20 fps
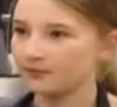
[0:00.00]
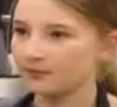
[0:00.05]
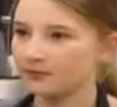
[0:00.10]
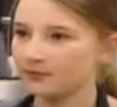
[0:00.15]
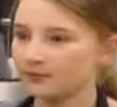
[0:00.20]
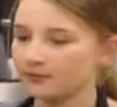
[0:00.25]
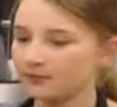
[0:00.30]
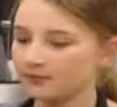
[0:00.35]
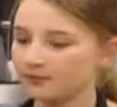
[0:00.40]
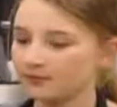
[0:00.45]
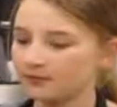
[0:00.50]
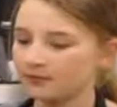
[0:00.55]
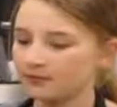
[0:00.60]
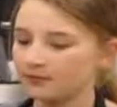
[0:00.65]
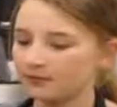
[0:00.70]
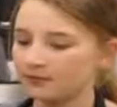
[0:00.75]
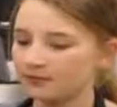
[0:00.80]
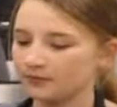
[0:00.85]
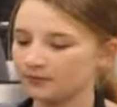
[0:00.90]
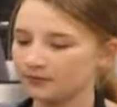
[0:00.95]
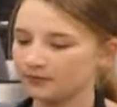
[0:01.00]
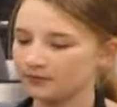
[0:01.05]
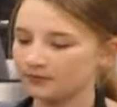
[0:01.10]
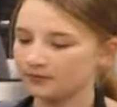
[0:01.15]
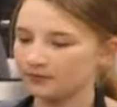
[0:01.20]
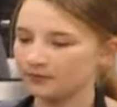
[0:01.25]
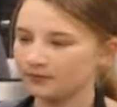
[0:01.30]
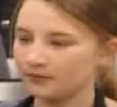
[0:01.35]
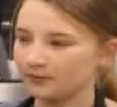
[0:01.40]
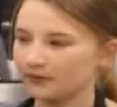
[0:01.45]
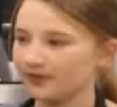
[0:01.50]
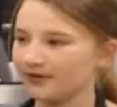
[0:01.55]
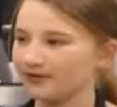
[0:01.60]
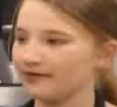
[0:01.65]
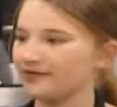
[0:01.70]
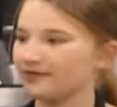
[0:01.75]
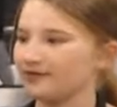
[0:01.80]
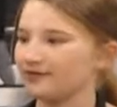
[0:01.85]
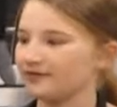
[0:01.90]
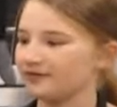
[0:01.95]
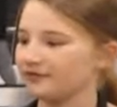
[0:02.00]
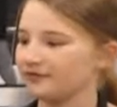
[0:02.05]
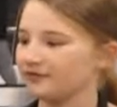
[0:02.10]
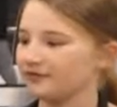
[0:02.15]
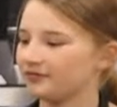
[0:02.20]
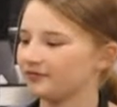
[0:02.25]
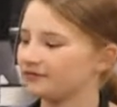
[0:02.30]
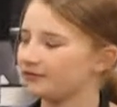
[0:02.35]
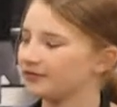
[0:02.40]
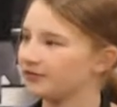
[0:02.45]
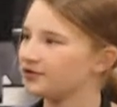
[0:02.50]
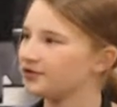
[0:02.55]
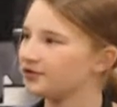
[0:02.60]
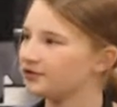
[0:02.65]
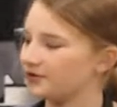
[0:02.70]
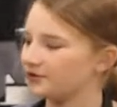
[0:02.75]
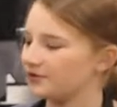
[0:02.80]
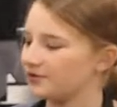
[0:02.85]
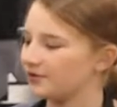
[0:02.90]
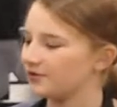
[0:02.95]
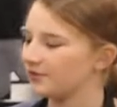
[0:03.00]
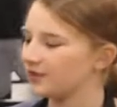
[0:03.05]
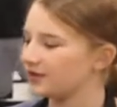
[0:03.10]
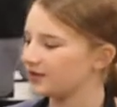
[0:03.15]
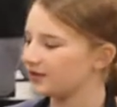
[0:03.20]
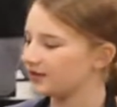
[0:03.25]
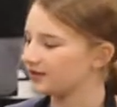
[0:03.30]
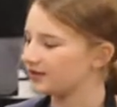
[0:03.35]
[no speech]